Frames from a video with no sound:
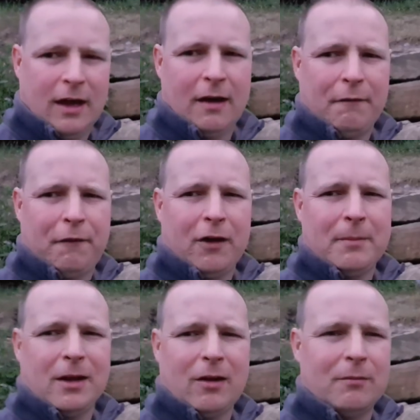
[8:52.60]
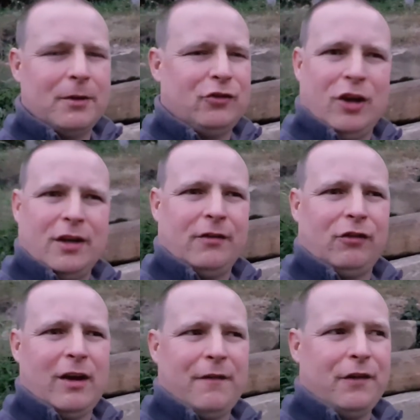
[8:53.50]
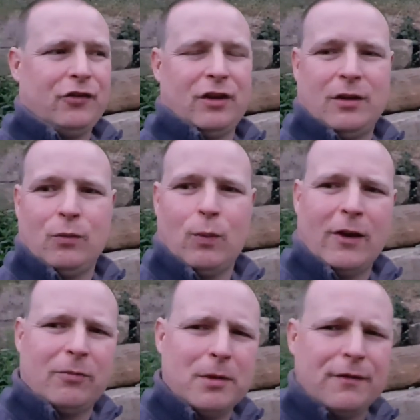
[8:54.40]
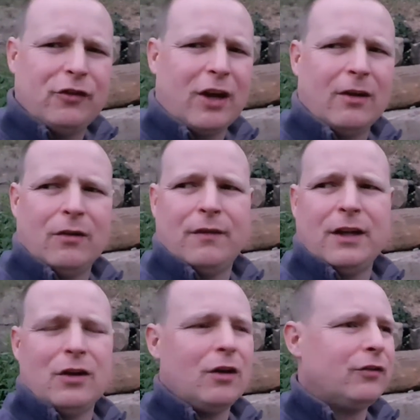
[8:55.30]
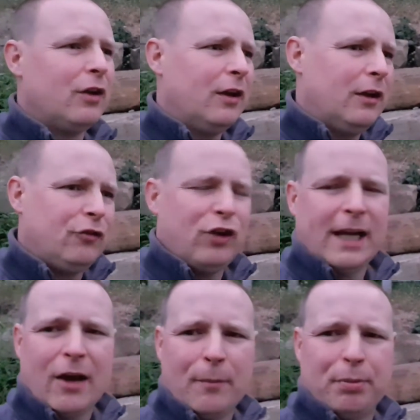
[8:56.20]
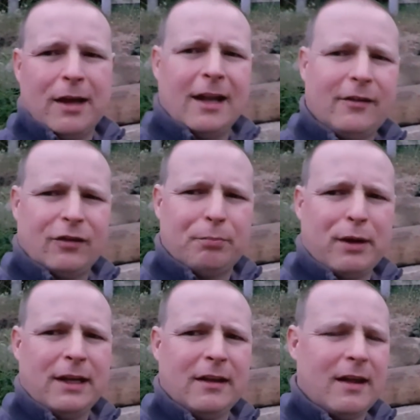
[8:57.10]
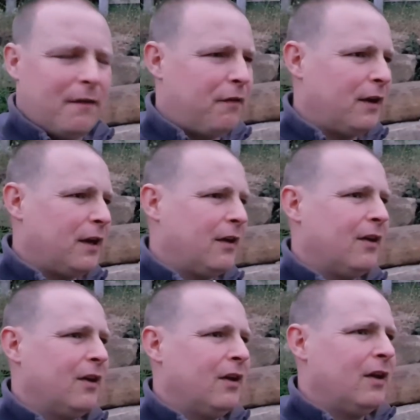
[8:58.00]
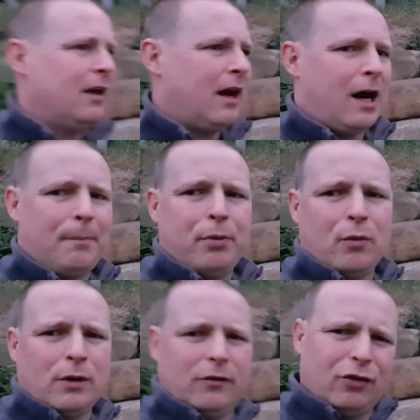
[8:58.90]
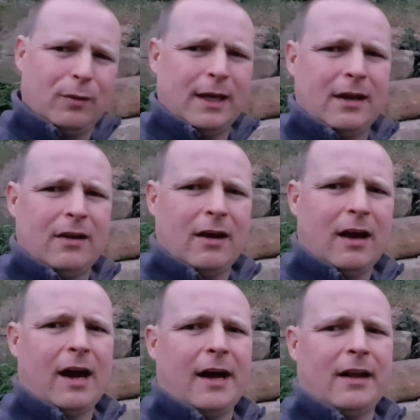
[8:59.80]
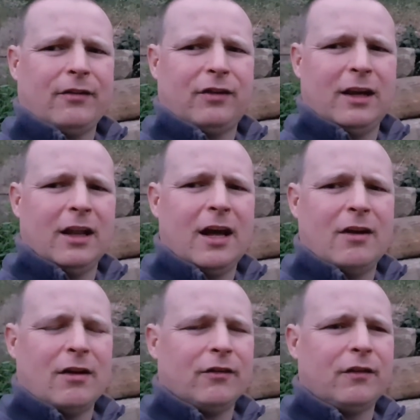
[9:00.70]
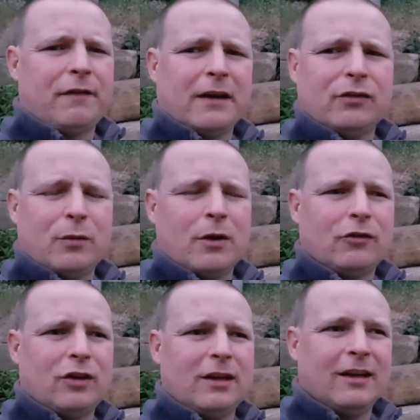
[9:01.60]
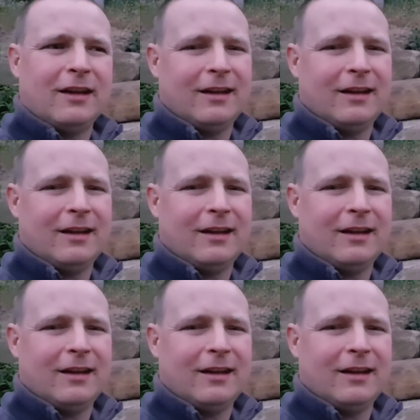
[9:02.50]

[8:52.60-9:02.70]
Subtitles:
and follow me along my journey of crayfishing, as well as my other channel videos. Check out the playlist, there's plenty of there for you. I'll put one or two here and I'll see you later on. So thanks for watching